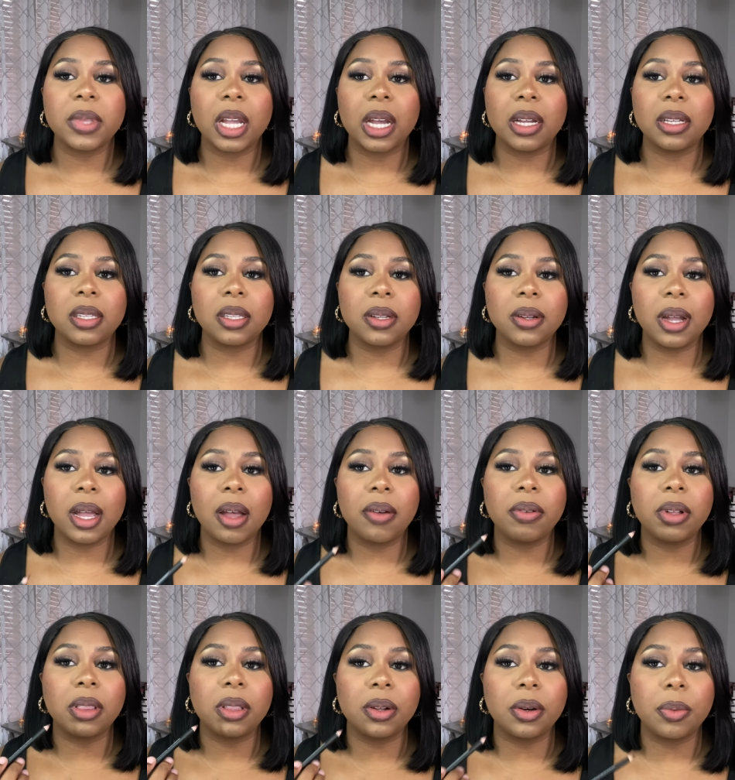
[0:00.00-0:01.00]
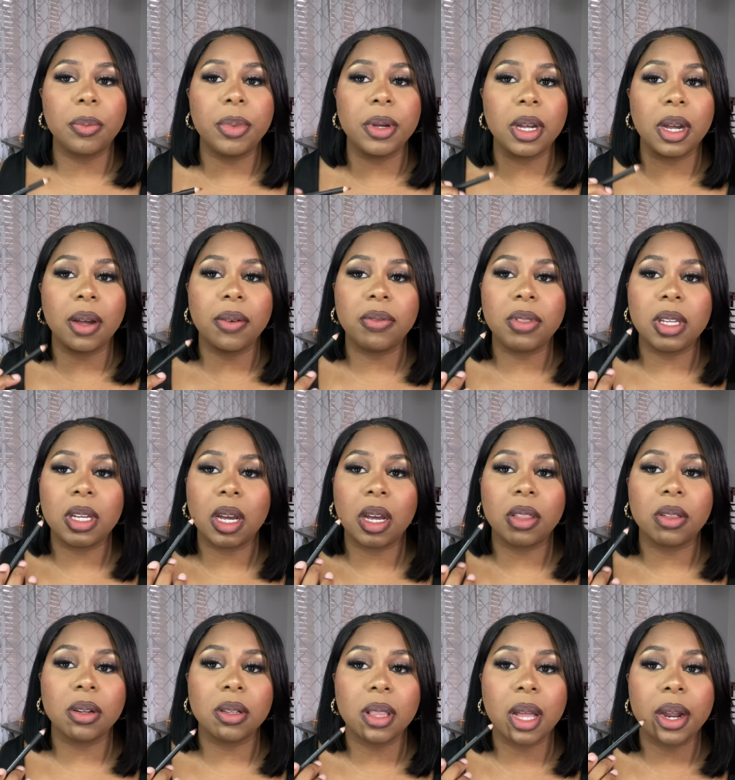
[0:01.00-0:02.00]
I still have a little bit of the
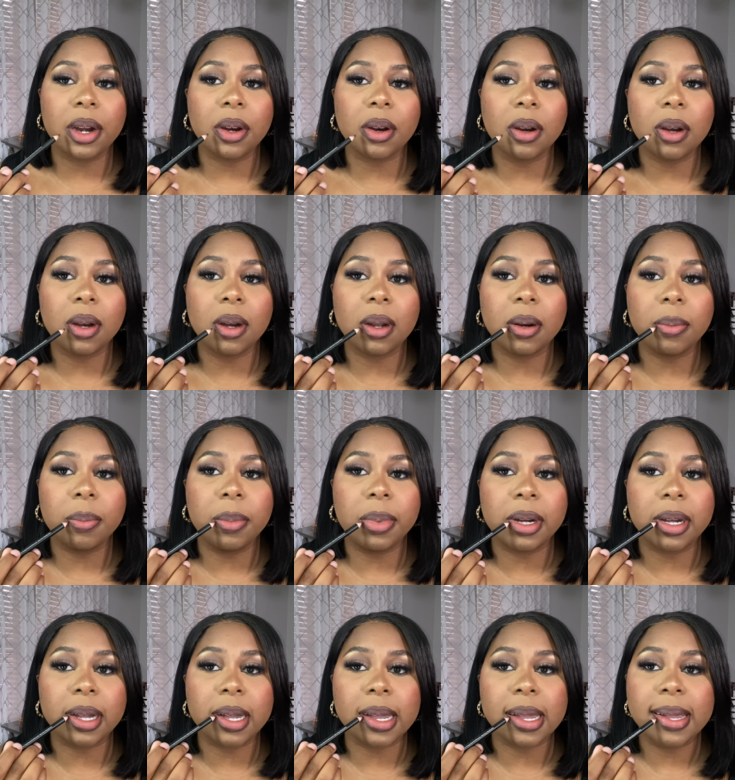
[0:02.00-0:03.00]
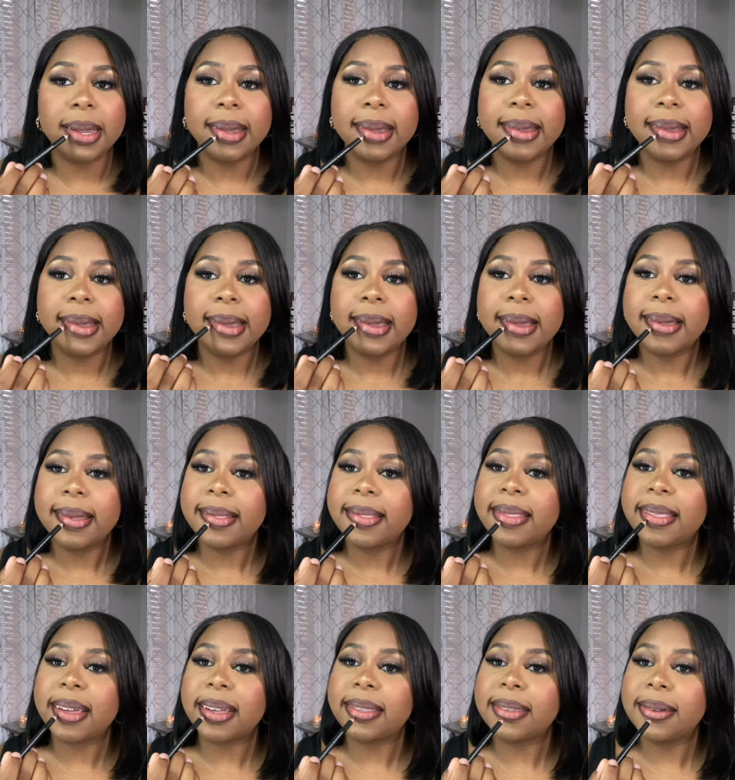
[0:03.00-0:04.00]
other liner on, but
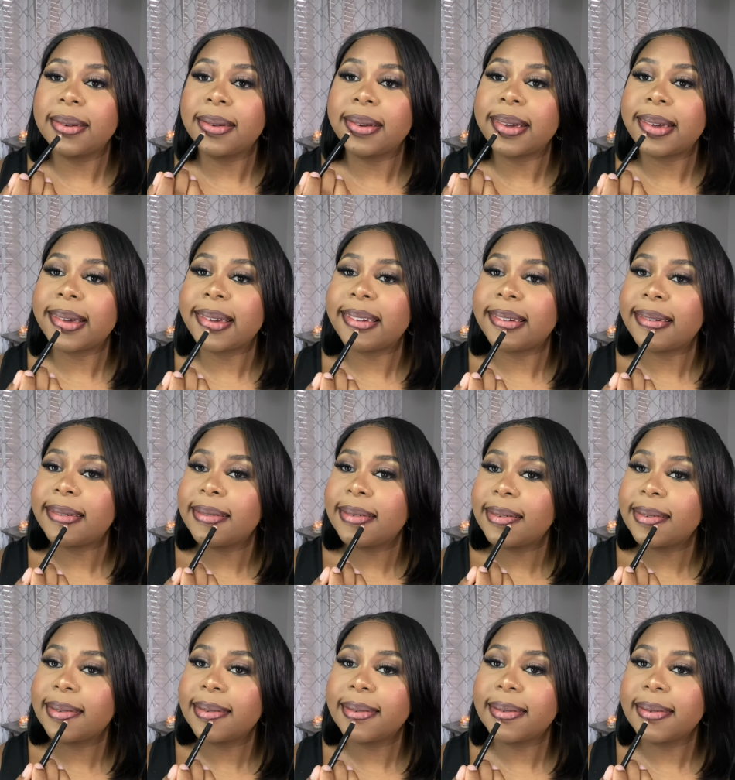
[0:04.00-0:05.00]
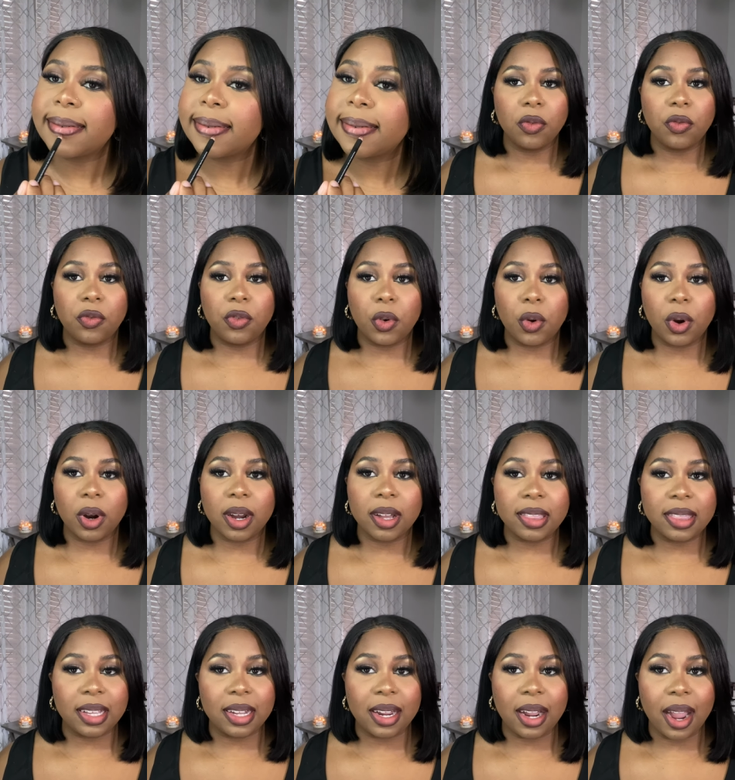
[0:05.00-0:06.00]
that's okay. For
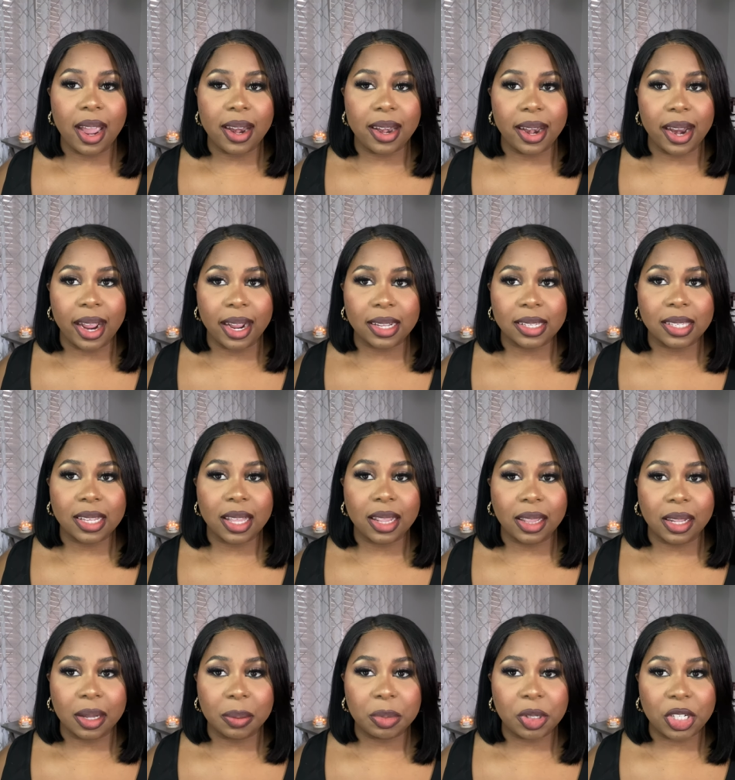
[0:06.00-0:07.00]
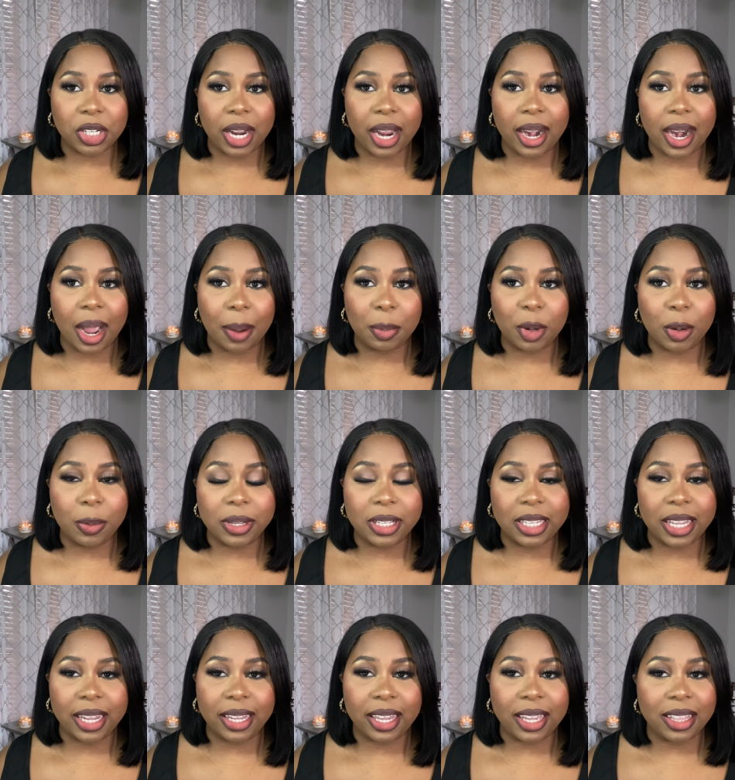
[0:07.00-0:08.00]
the next lip shade, I'm going to be
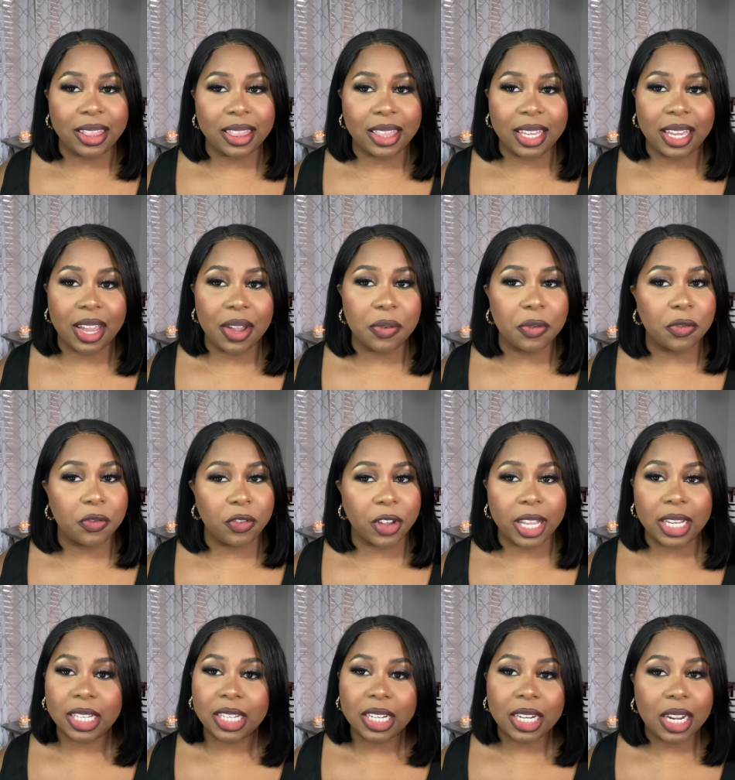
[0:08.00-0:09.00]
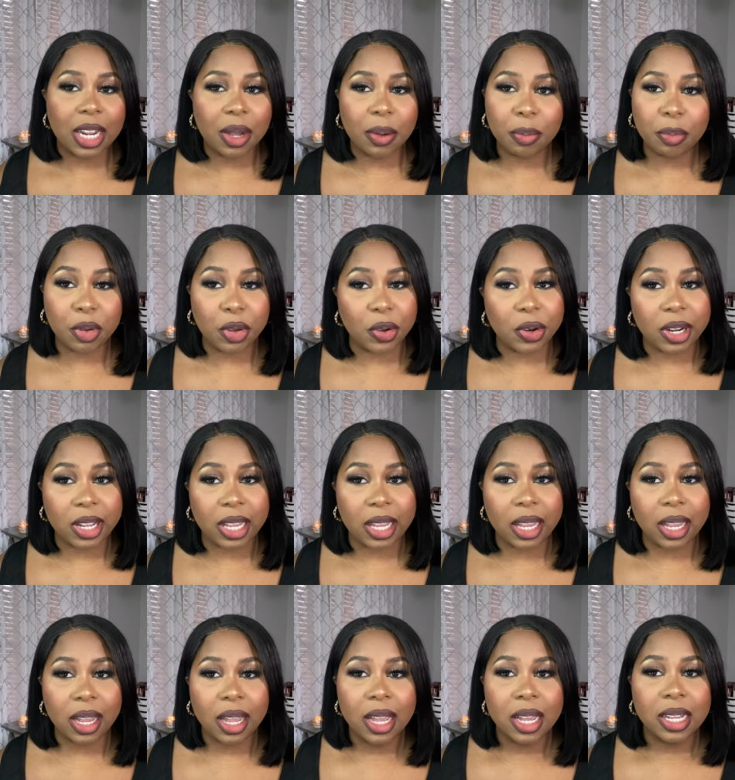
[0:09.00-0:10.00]
taking the Fenty
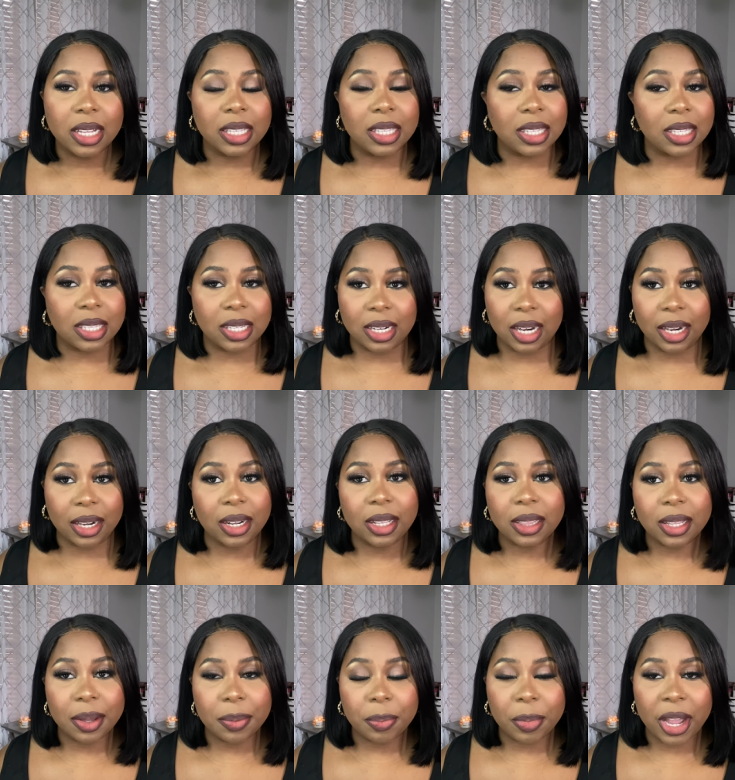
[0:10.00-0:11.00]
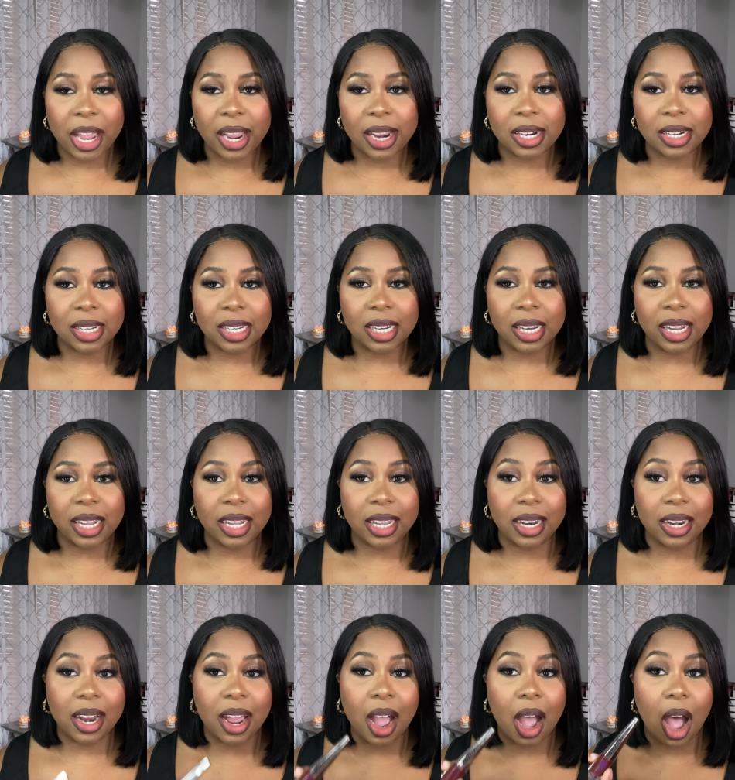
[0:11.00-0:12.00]
Beauty Stunna Lip Paint
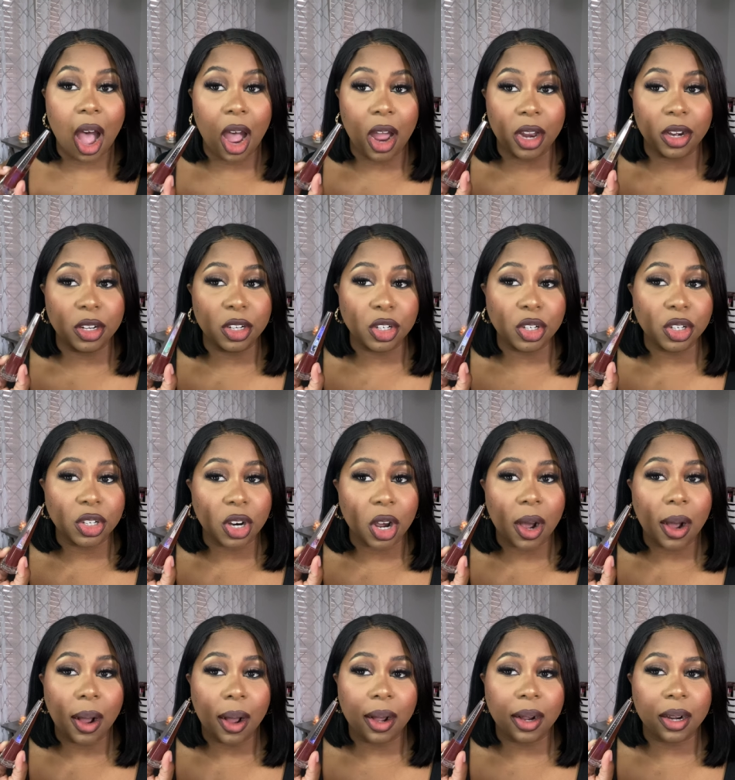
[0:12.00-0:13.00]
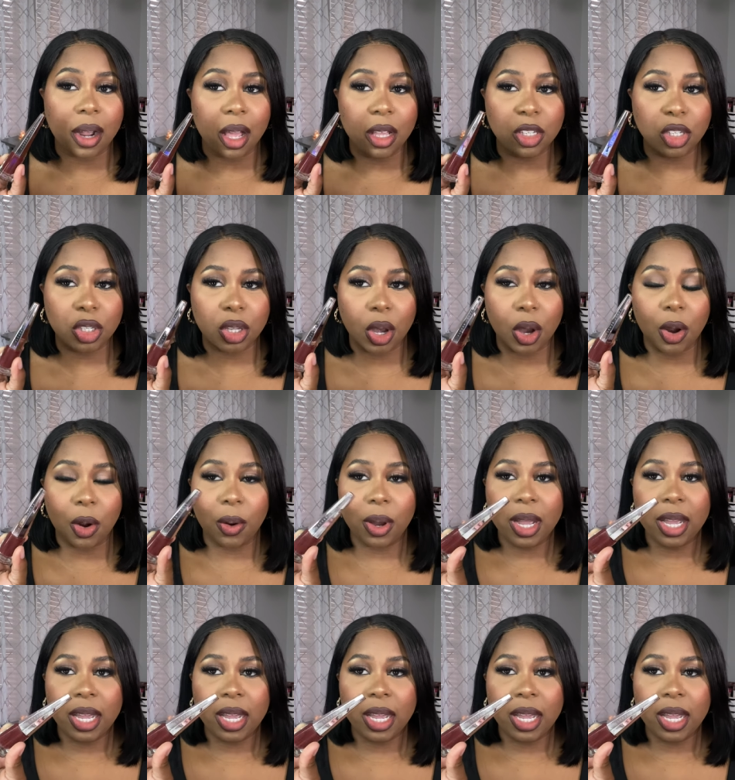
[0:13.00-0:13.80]
in Underdog. So